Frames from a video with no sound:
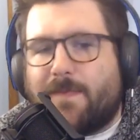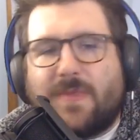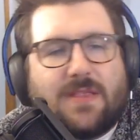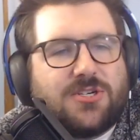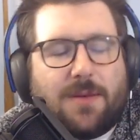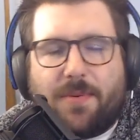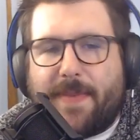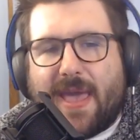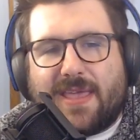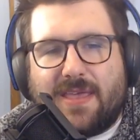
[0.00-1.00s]
jumping
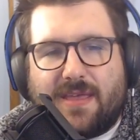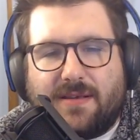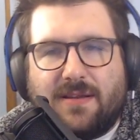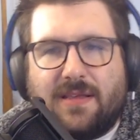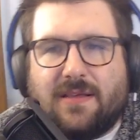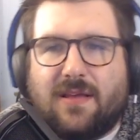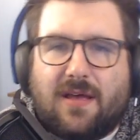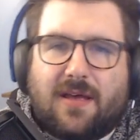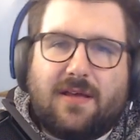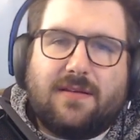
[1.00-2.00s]
back in
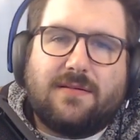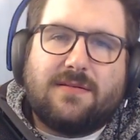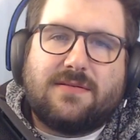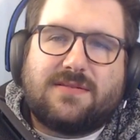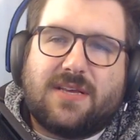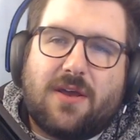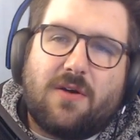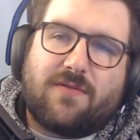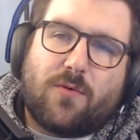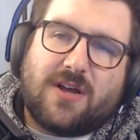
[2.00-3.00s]
to
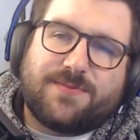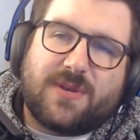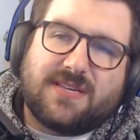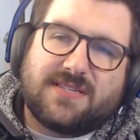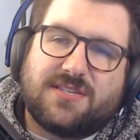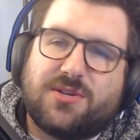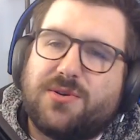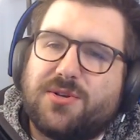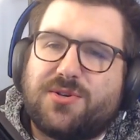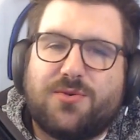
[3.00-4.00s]
Overwatch because of the
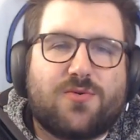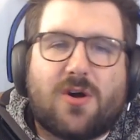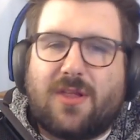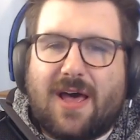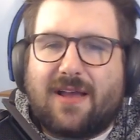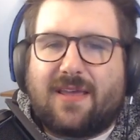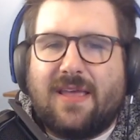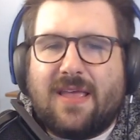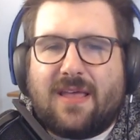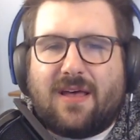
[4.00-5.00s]
222 roll lock.
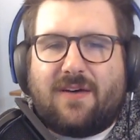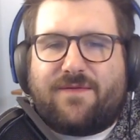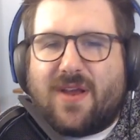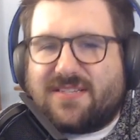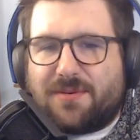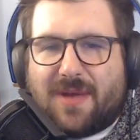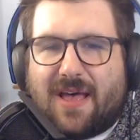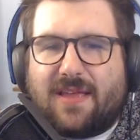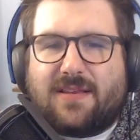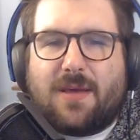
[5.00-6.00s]
friends of
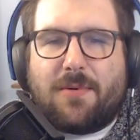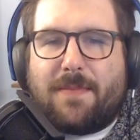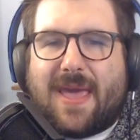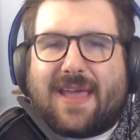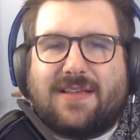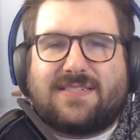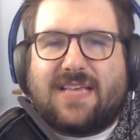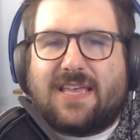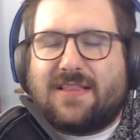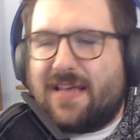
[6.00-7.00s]
mine coming back and
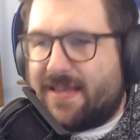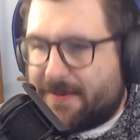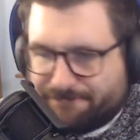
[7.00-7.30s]
saying like,